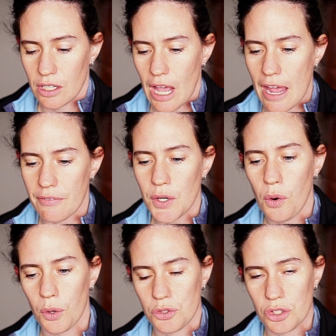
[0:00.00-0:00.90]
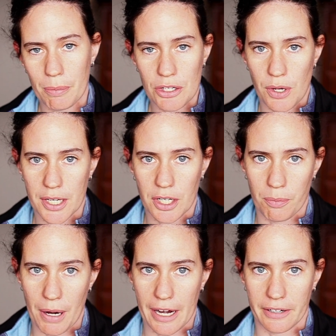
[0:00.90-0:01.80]
Every horse could be trained to go
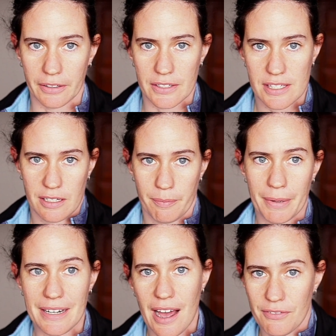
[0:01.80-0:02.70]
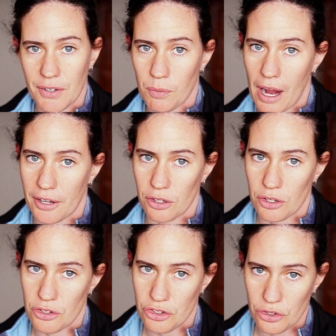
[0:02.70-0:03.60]
bridleless, but not every rider
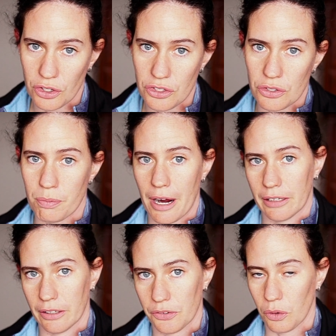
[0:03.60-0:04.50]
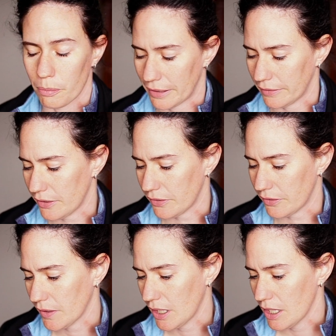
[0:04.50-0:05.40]
should do bridleless or bitless.
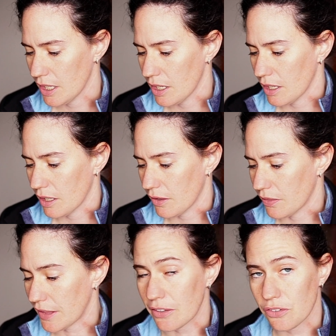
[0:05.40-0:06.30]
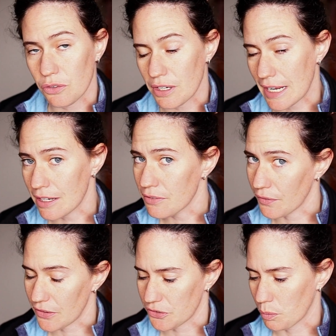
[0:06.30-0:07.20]
Things you need for
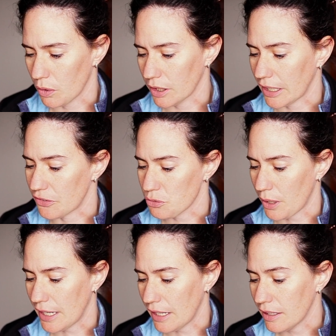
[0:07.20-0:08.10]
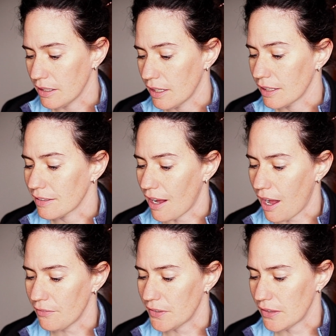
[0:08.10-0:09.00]
this to work is training,
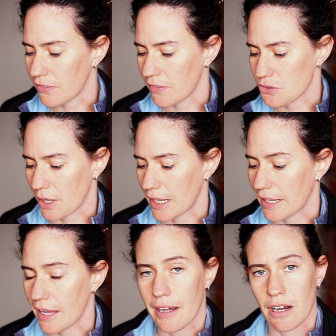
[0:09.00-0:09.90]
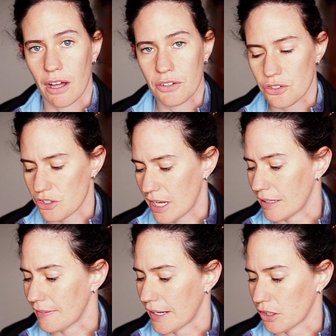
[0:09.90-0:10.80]
confidence in the training, and an
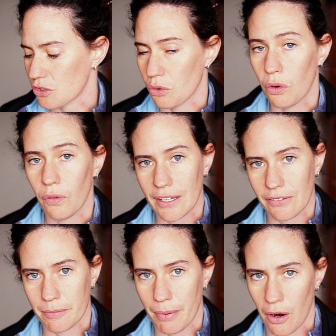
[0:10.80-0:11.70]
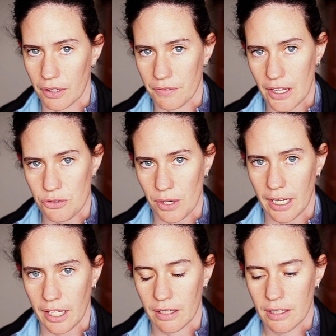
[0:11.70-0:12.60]
understanding that control isn't part of that
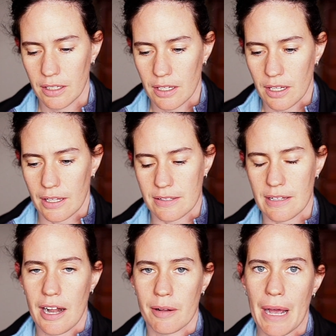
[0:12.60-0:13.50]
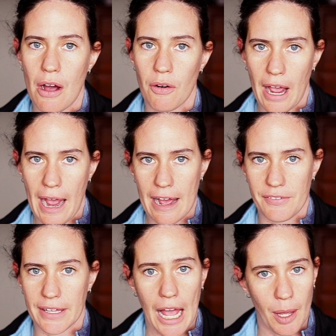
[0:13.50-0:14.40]
training. It's not about
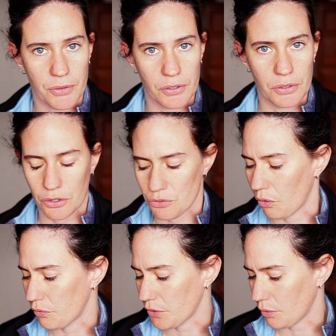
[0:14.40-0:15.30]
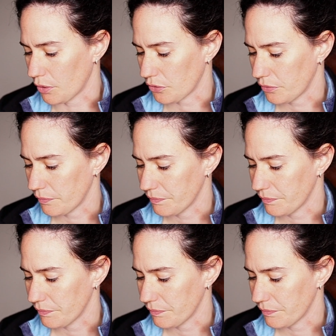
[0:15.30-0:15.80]
having absolute control of your horse.